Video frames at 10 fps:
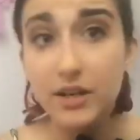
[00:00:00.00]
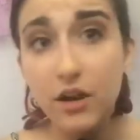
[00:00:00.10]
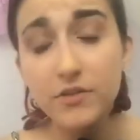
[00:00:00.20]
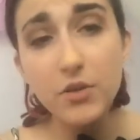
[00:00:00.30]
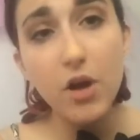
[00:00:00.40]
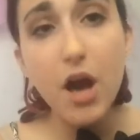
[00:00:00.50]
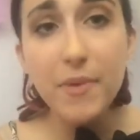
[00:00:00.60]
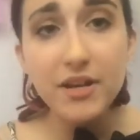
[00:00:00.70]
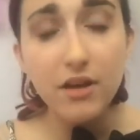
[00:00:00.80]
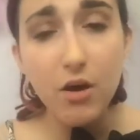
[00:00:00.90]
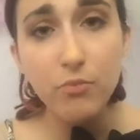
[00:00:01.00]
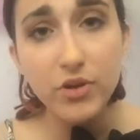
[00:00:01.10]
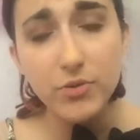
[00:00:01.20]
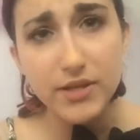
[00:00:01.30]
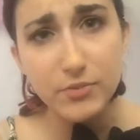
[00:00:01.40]
Also, comment on
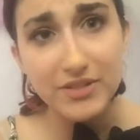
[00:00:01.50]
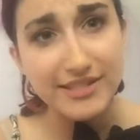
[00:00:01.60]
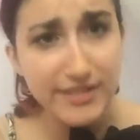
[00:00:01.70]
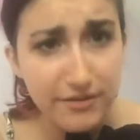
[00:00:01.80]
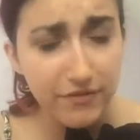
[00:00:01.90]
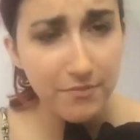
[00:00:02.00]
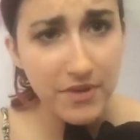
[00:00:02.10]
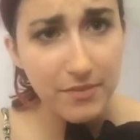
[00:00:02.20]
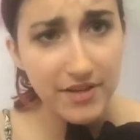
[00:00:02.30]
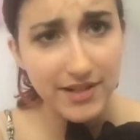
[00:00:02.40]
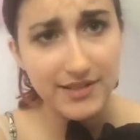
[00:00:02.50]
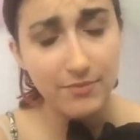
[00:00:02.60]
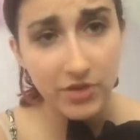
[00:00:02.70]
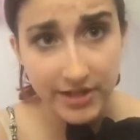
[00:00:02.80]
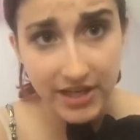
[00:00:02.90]
what you guys want to see from me because
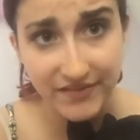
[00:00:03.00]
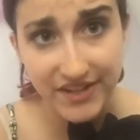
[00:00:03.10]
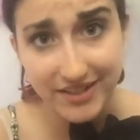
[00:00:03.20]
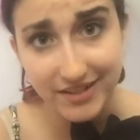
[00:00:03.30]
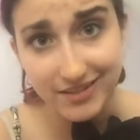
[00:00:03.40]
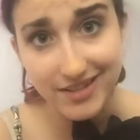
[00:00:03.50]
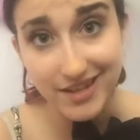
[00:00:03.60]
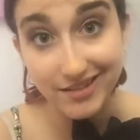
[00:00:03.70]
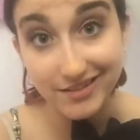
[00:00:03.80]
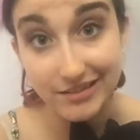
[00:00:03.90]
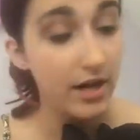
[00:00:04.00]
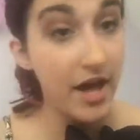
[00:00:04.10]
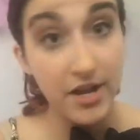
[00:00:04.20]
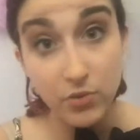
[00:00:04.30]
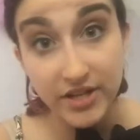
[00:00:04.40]
I'm running out of ideas and
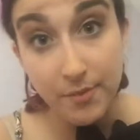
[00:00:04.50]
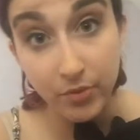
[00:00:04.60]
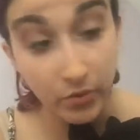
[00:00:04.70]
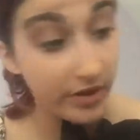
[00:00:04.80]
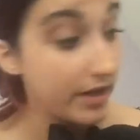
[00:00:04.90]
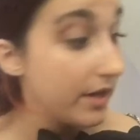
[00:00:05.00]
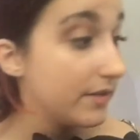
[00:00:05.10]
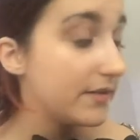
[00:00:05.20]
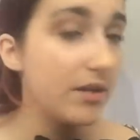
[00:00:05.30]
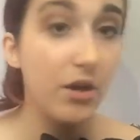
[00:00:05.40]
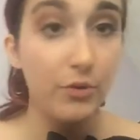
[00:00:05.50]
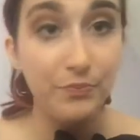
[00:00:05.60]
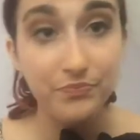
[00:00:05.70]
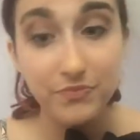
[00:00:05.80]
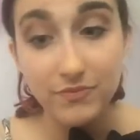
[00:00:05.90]
I don't want to get boring. So,
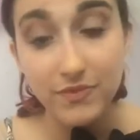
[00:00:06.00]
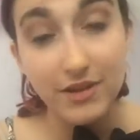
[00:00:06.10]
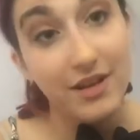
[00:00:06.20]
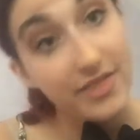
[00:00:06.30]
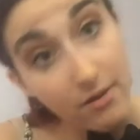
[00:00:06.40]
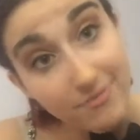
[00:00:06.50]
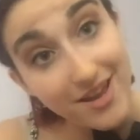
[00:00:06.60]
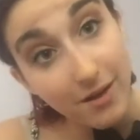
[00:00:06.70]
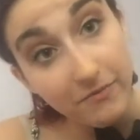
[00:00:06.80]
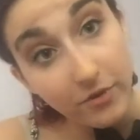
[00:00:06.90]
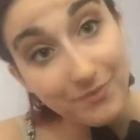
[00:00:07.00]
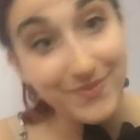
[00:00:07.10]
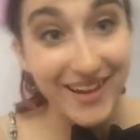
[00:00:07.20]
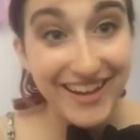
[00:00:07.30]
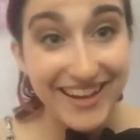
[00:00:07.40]
that would be helpful.
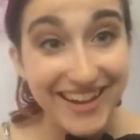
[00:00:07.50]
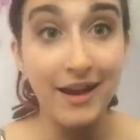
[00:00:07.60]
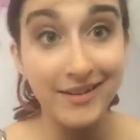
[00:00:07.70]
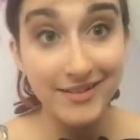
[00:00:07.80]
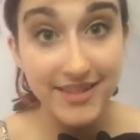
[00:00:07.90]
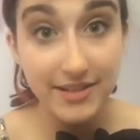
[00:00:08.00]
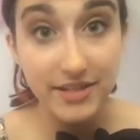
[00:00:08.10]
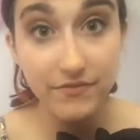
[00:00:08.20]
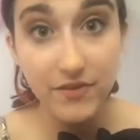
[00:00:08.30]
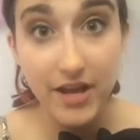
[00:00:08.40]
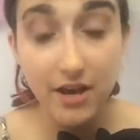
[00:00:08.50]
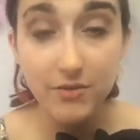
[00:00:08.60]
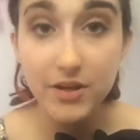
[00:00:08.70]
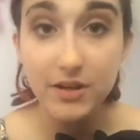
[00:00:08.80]
I guess that's it for now.